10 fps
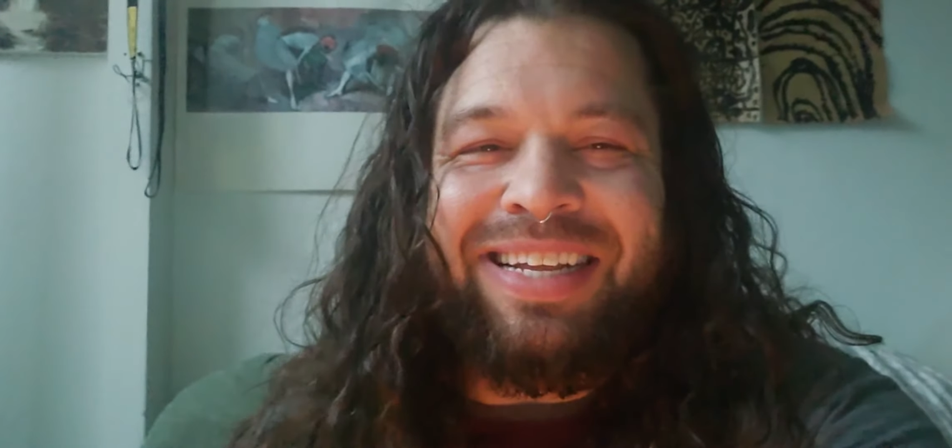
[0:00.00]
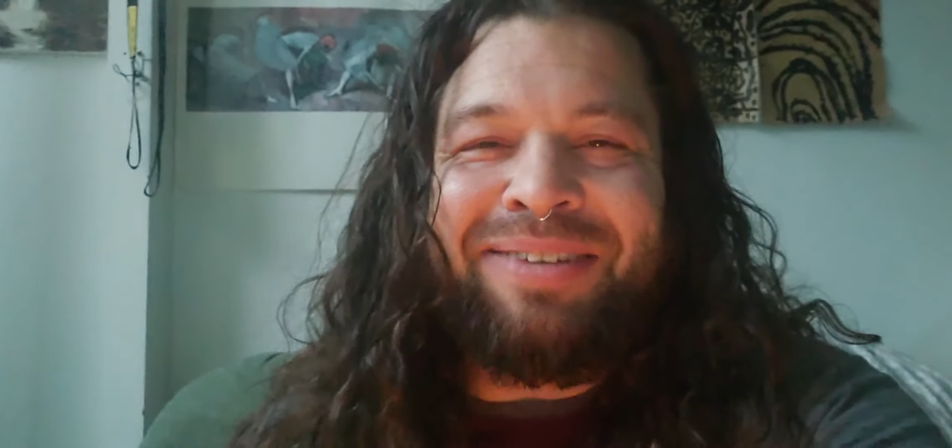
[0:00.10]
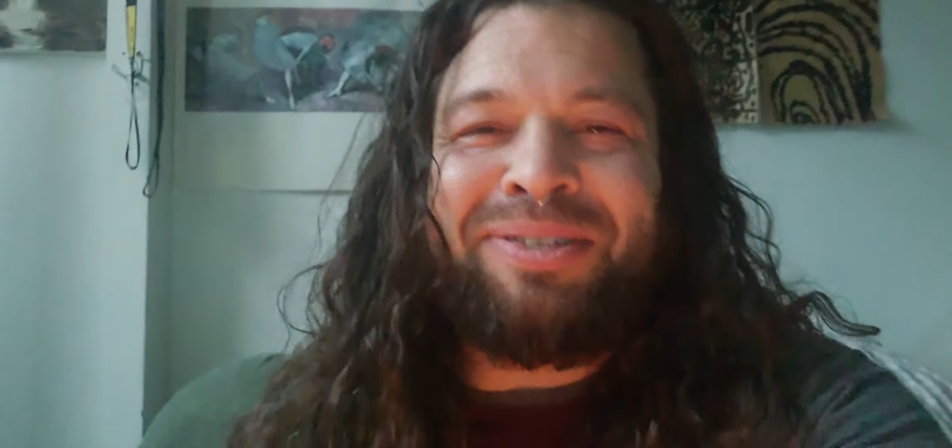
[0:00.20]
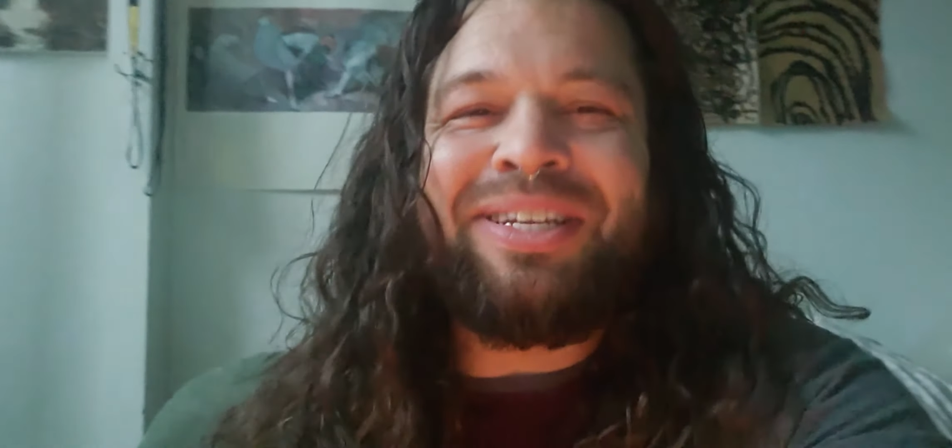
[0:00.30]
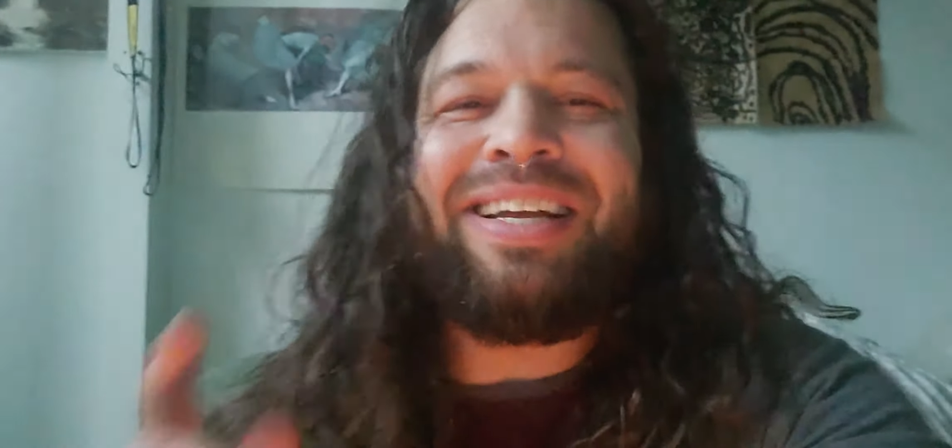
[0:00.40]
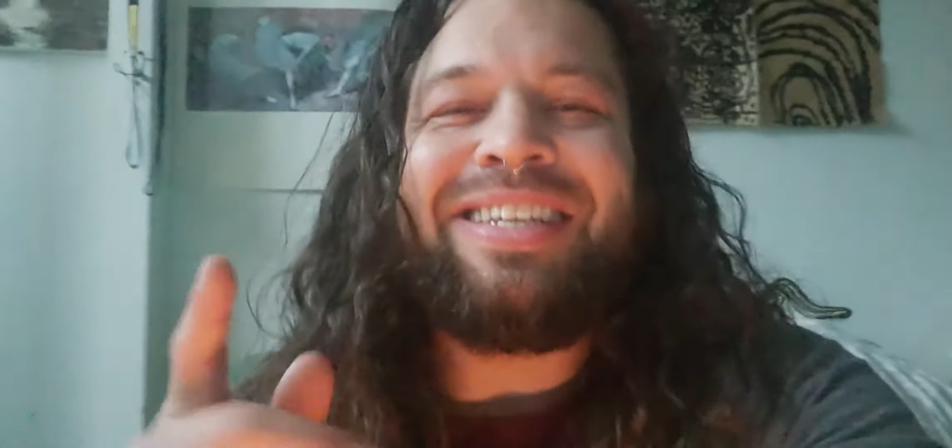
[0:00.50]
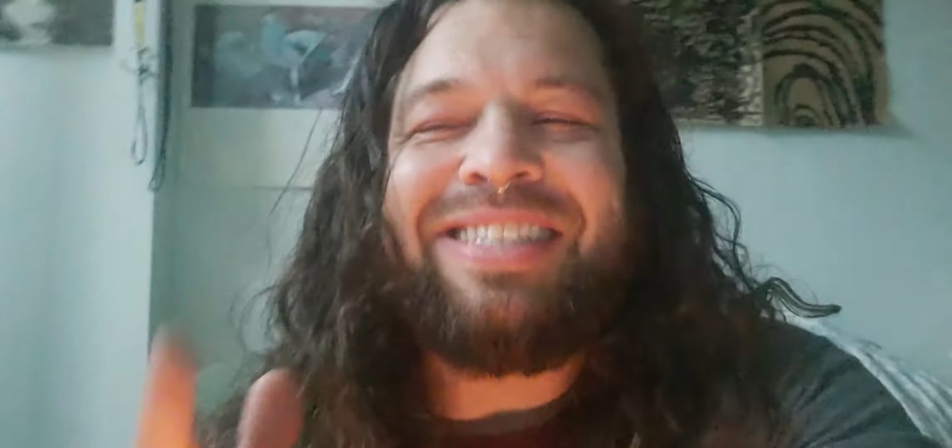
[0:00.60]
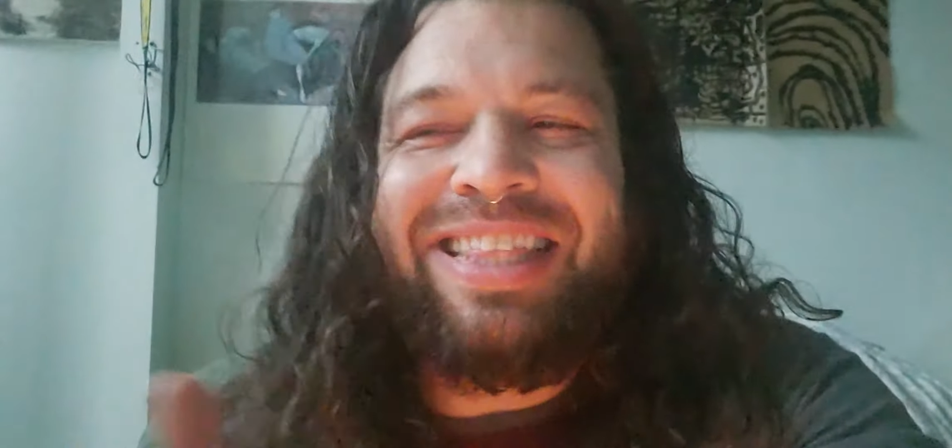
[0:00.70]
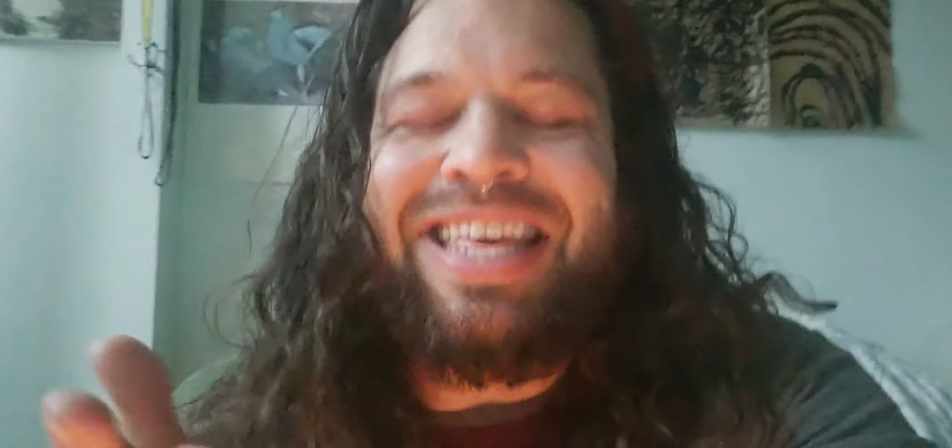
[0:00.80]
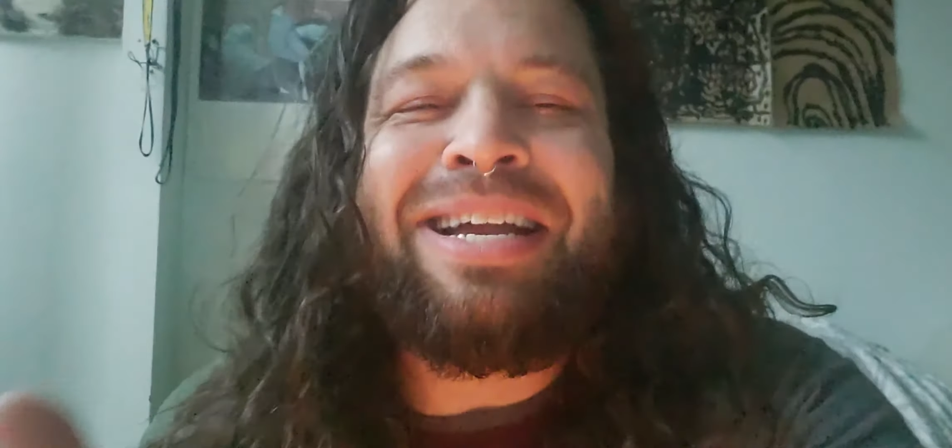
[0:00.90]

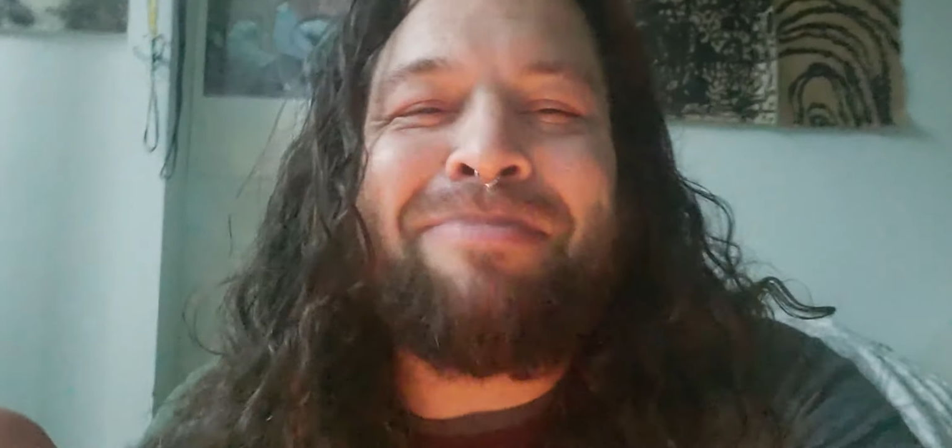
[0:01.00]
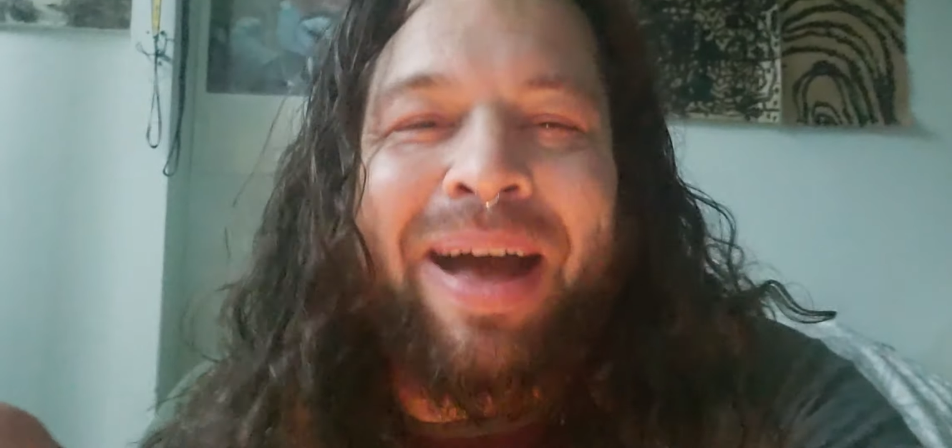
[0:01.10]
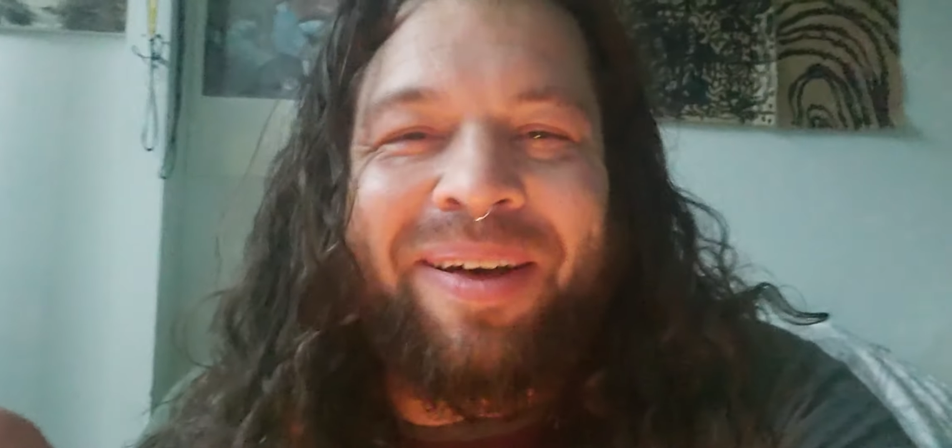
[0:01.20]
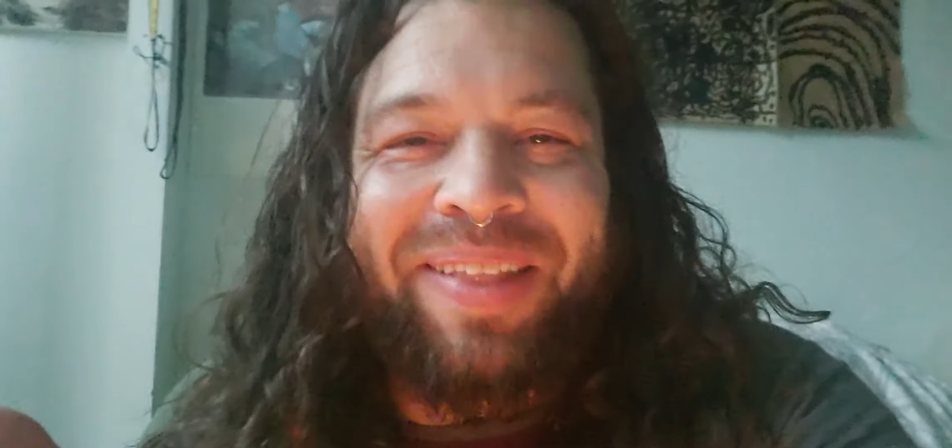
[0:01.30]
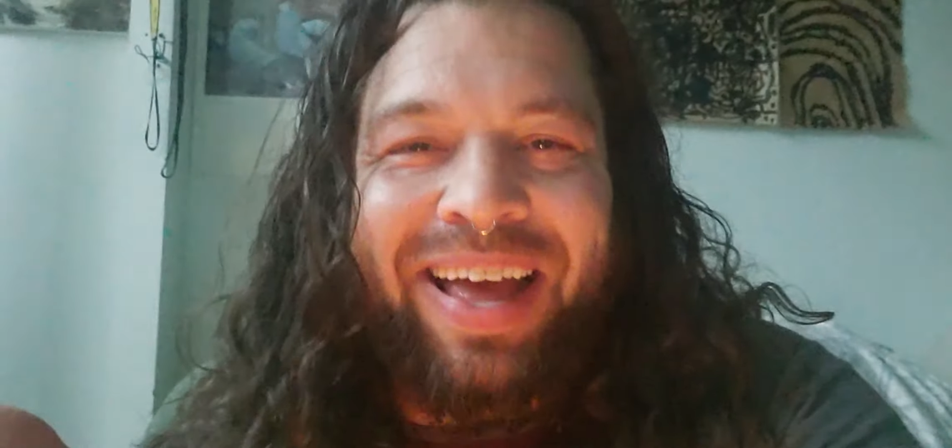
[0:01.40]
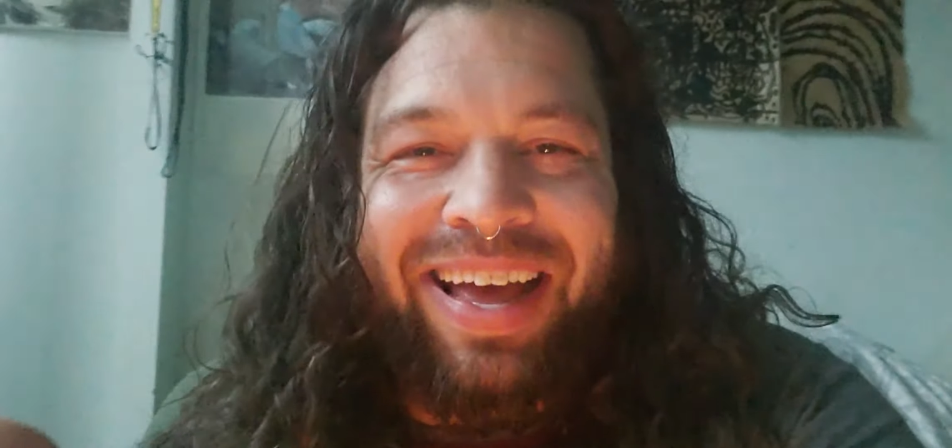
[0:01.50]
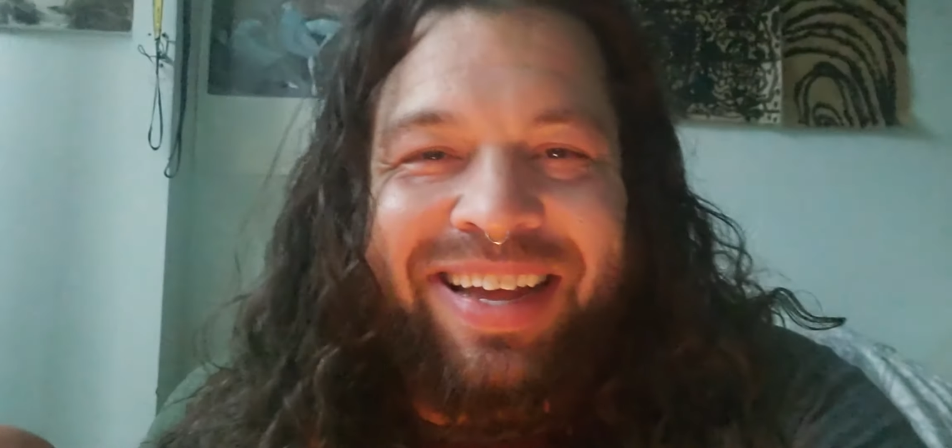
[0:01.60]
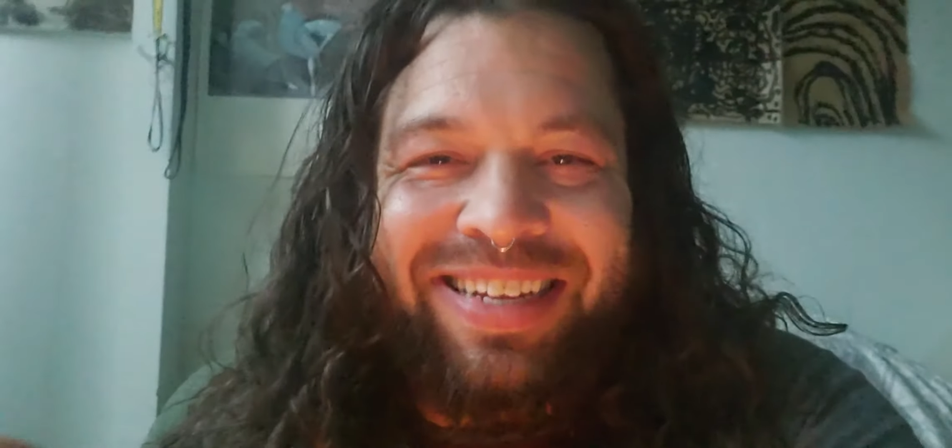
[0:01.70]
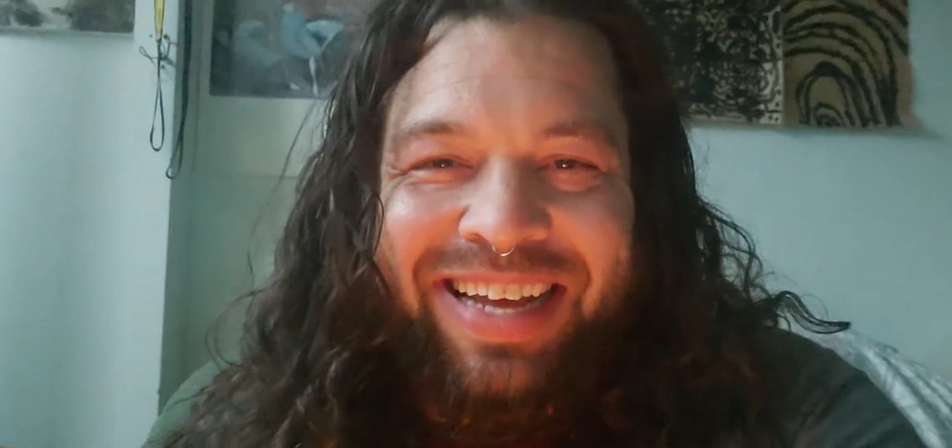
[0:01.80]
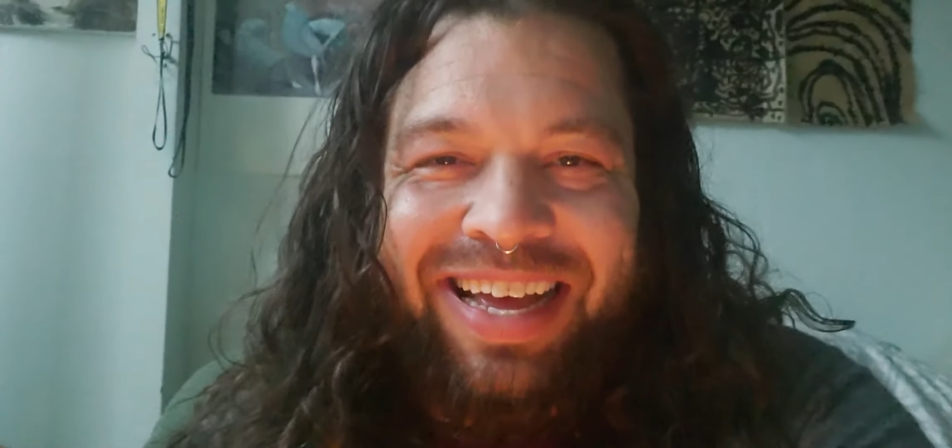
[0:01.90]
think about
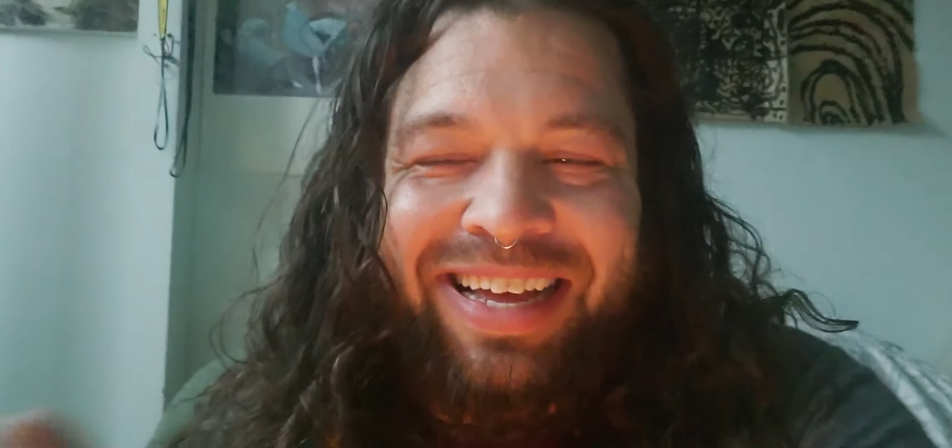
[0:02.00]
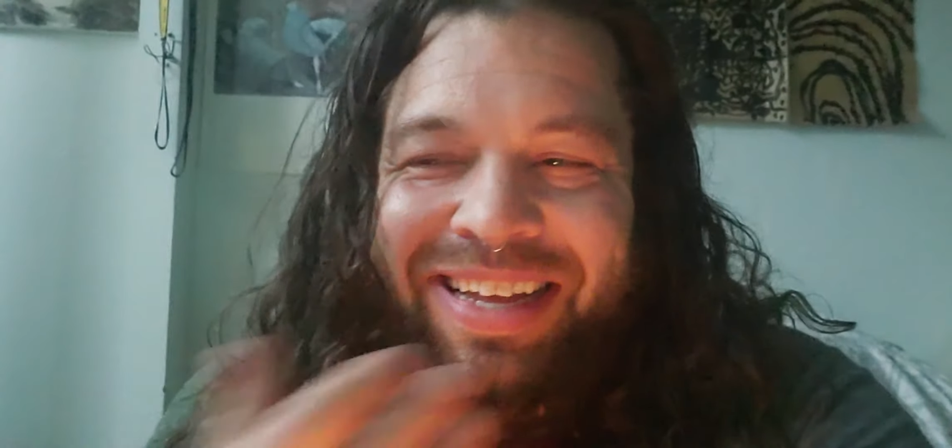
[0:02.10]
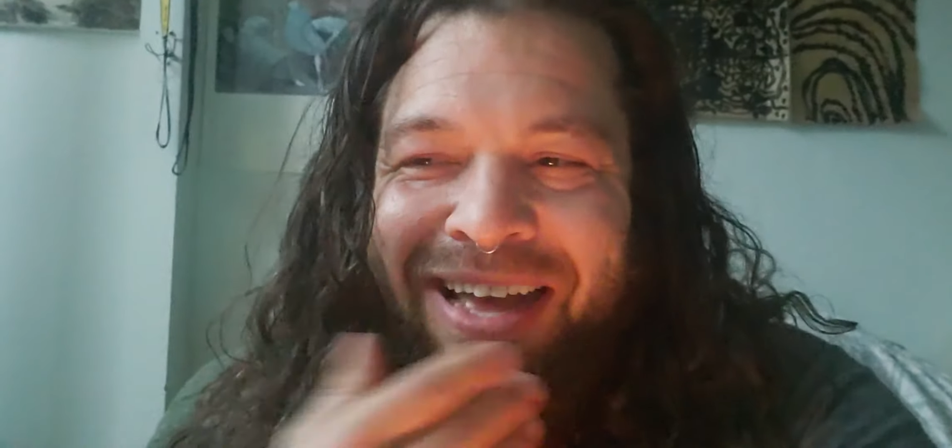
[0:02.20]
that. Yeah.